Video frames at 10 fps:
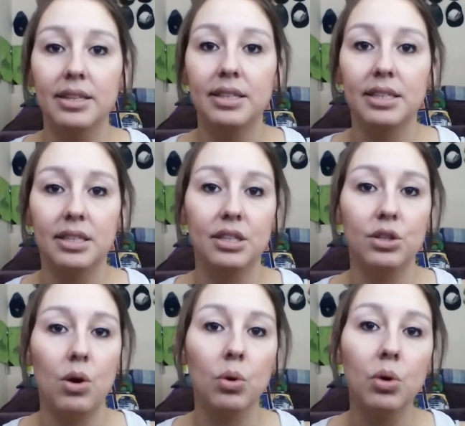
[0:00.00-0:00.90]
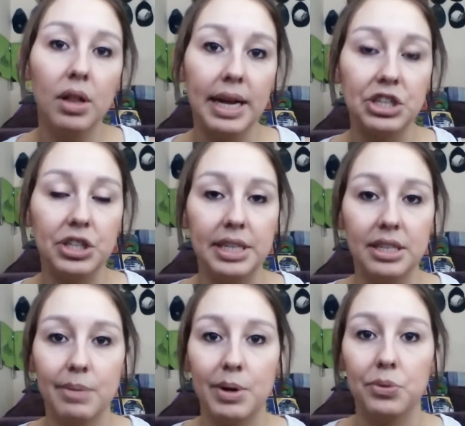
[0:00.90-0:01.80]
This is his own collection.
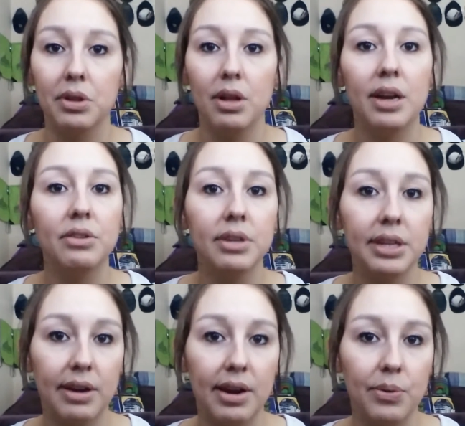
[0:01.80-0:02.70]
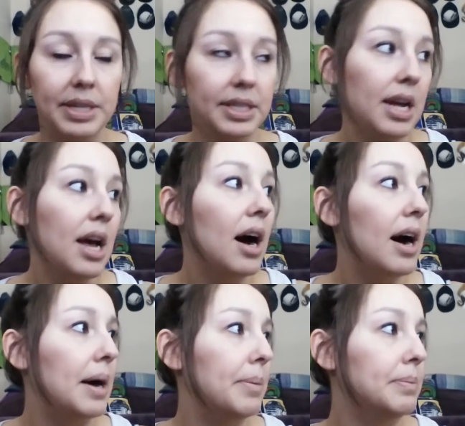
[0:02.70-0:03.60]
He's come out with a lot of really great ones.
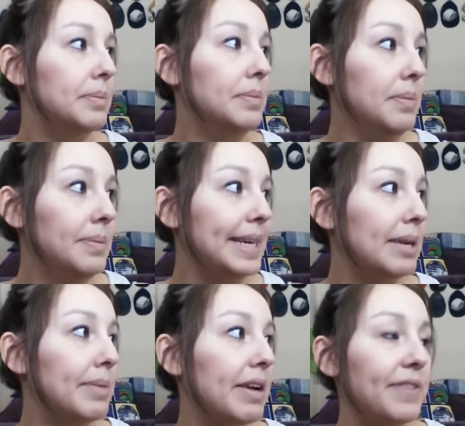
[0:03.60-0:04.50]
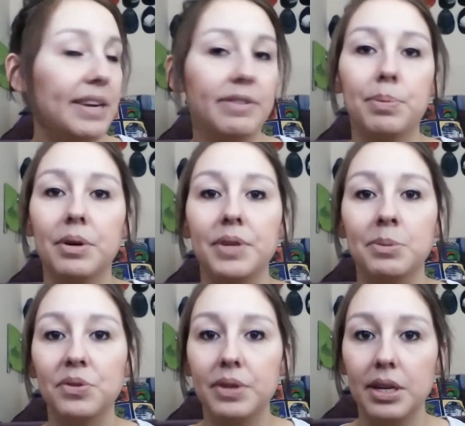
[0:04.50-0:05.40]
In my favorite
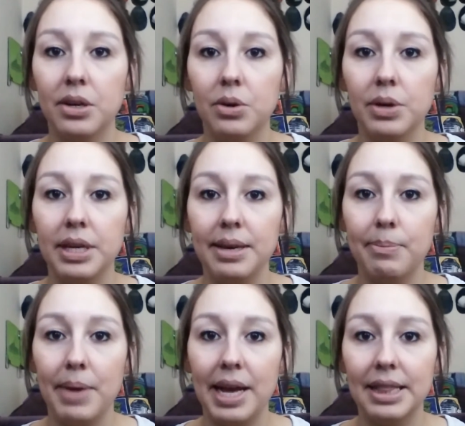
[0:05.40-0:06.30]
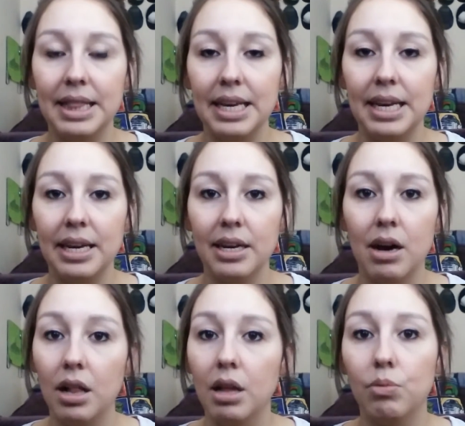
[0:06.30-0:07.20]
perfumes video, he made the
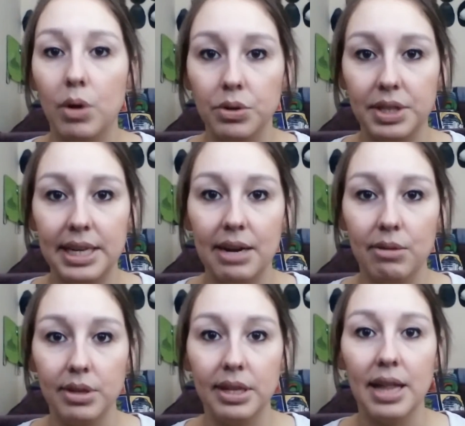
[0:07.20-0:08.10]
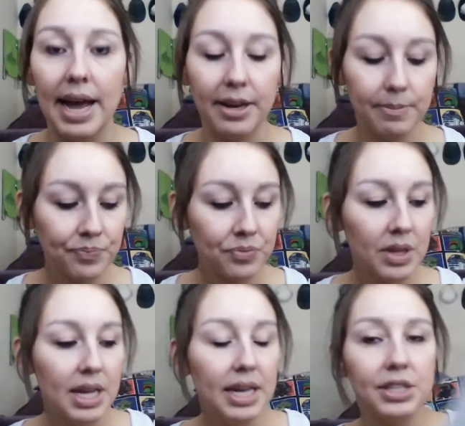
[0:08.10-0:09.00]
a la rose that I really like.
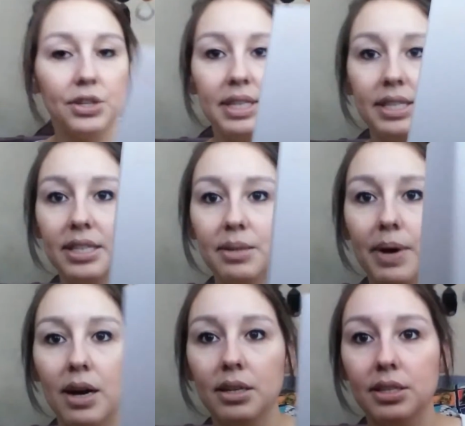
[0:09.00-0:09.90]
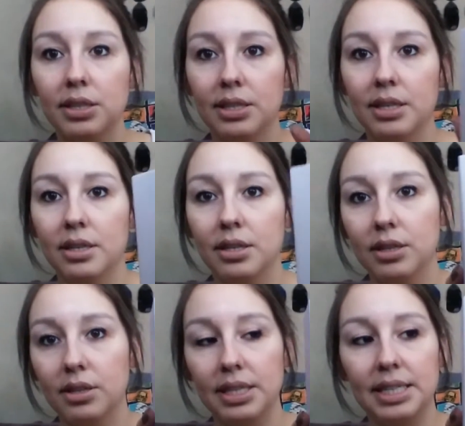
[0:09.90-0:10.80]
So this is the box
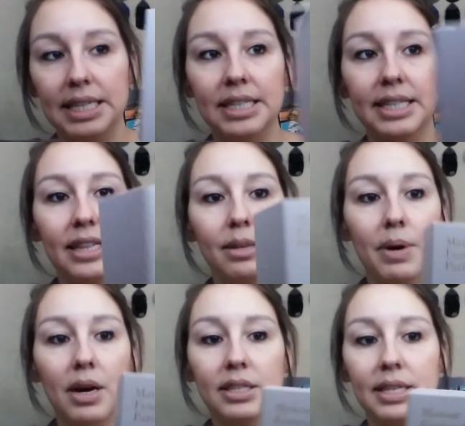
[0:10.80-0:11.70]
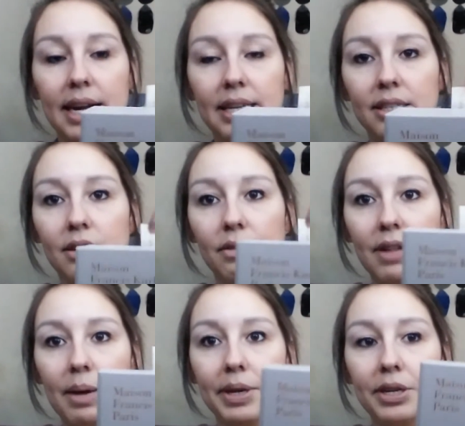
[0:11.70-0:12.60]
that's inside the box, and it has a little
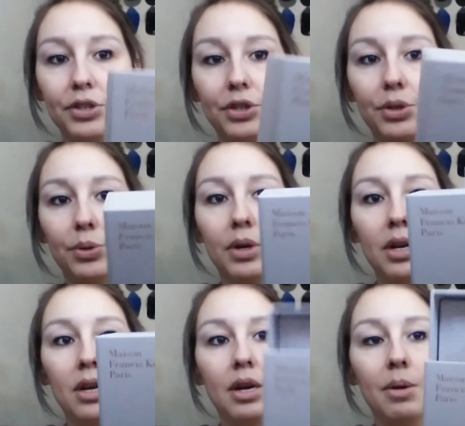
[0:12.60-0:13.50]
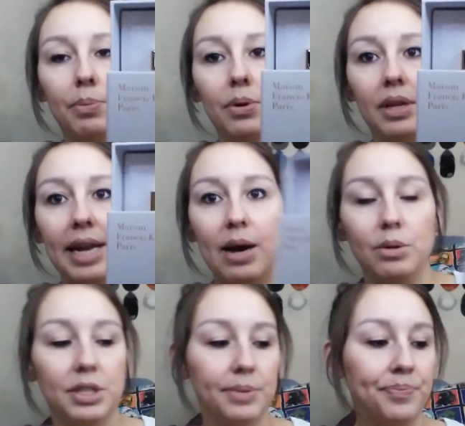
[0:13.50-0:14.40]
flap here to pull it out.